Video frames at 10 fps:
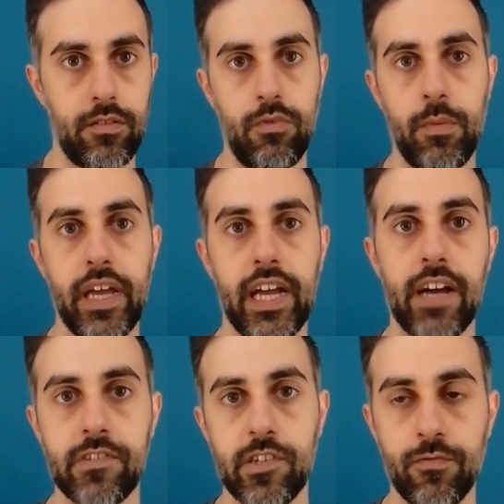may
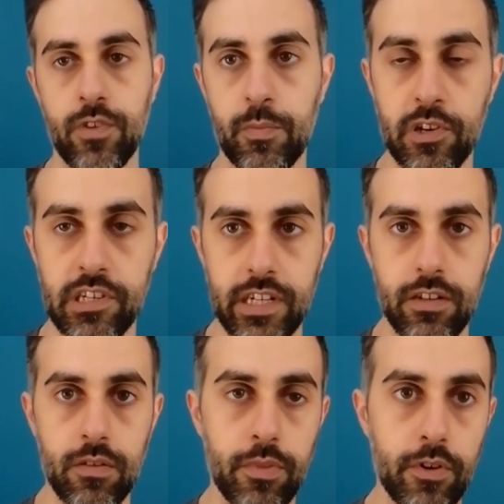have software processing
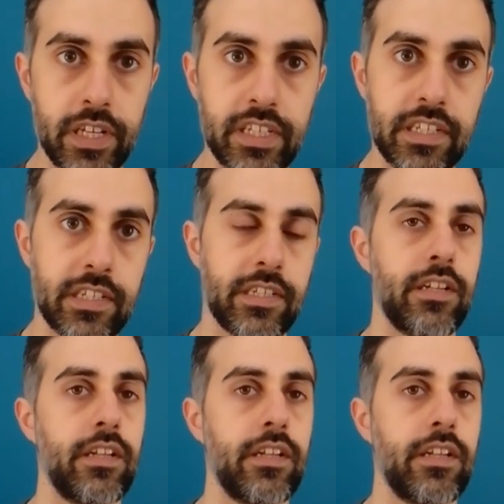components